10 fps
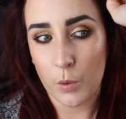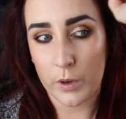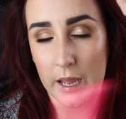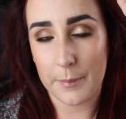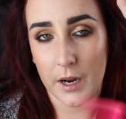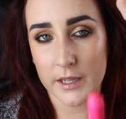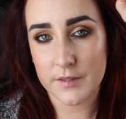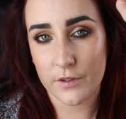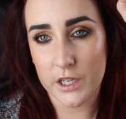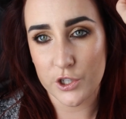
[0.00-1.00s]
when I applied this
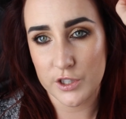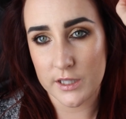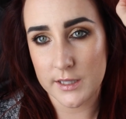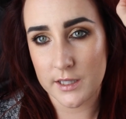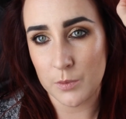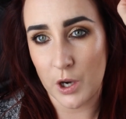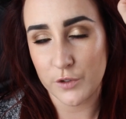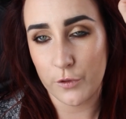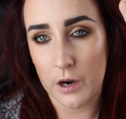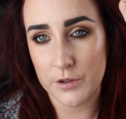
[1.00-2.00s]
foundation. So this is the swatch
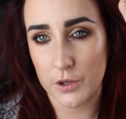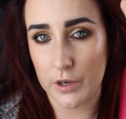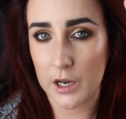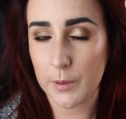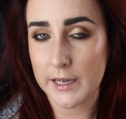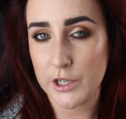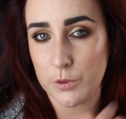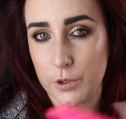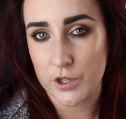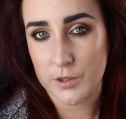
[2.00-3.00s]
4 hours ago, and I'll quickly
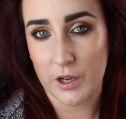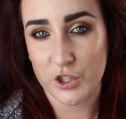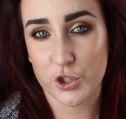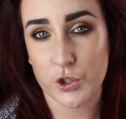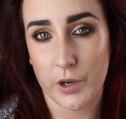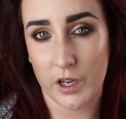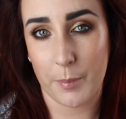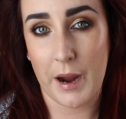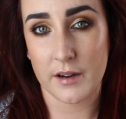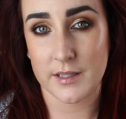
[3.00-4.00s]
do another swatch to show you in
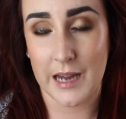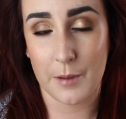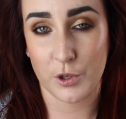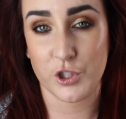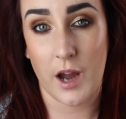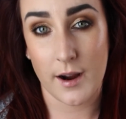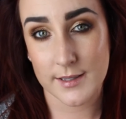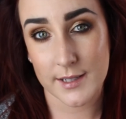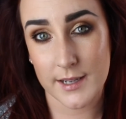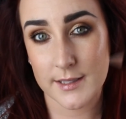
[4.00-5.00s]
comparison how much it
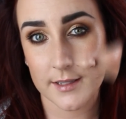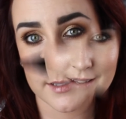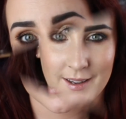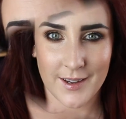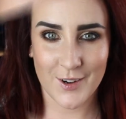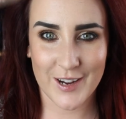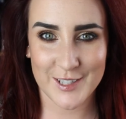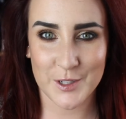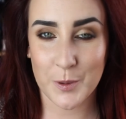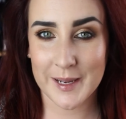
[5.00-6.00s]
oxidizes.
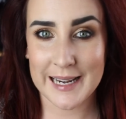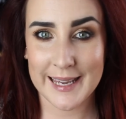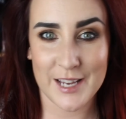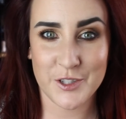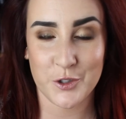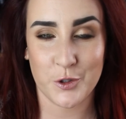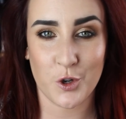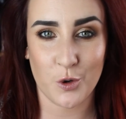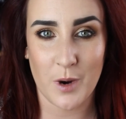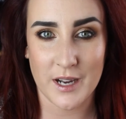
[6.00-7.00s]
Okay, so quickly, in case you don't
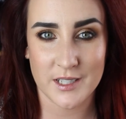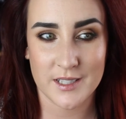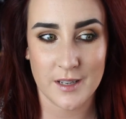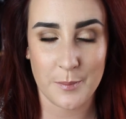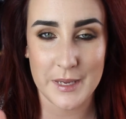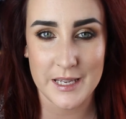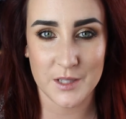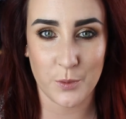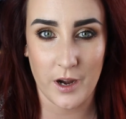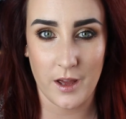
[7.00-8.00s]
know what it
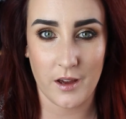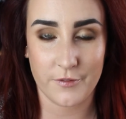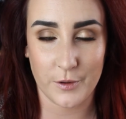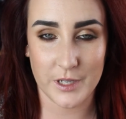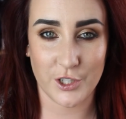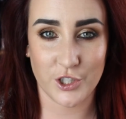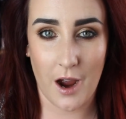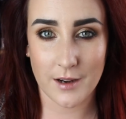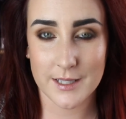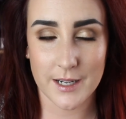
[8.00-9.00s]
means when a foundation
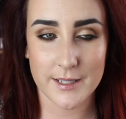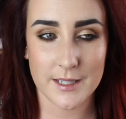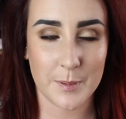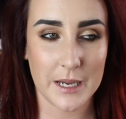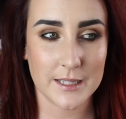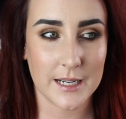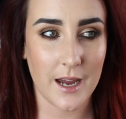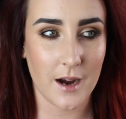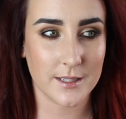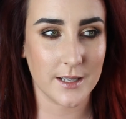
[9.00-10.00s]
oxidizes, basically
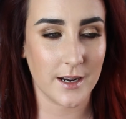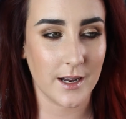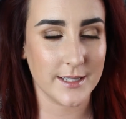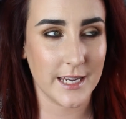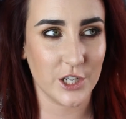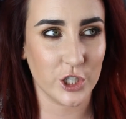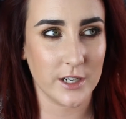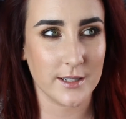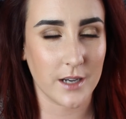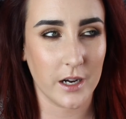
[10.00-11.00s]

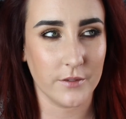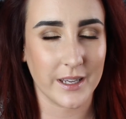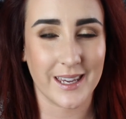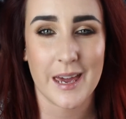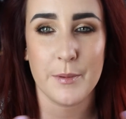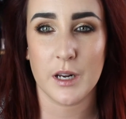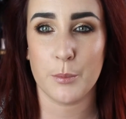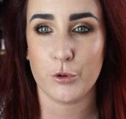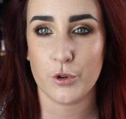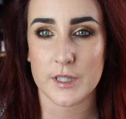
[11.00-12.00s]
oxidization is kind of like a chemical
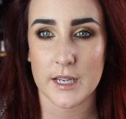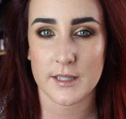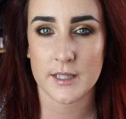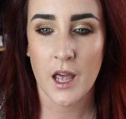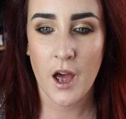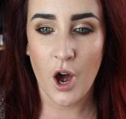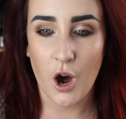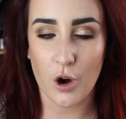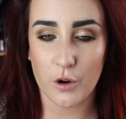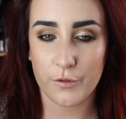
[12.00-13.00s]
process
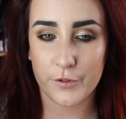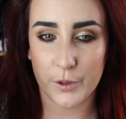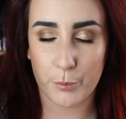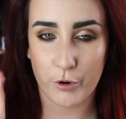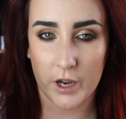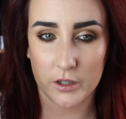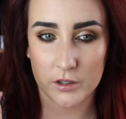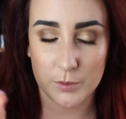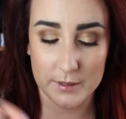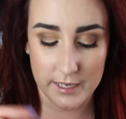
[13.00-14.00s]
of the
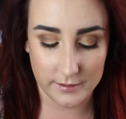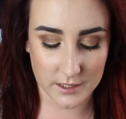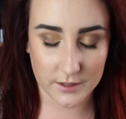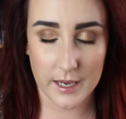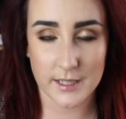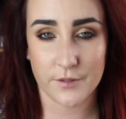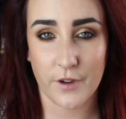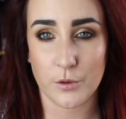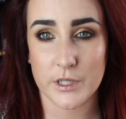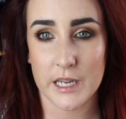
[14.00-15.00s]
product, we'll say in this case the
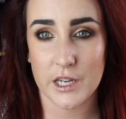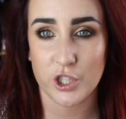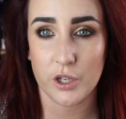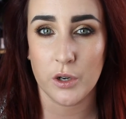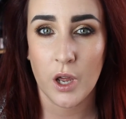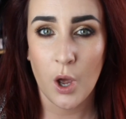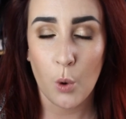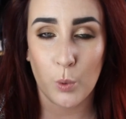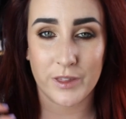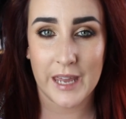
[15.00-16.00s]
foundation, with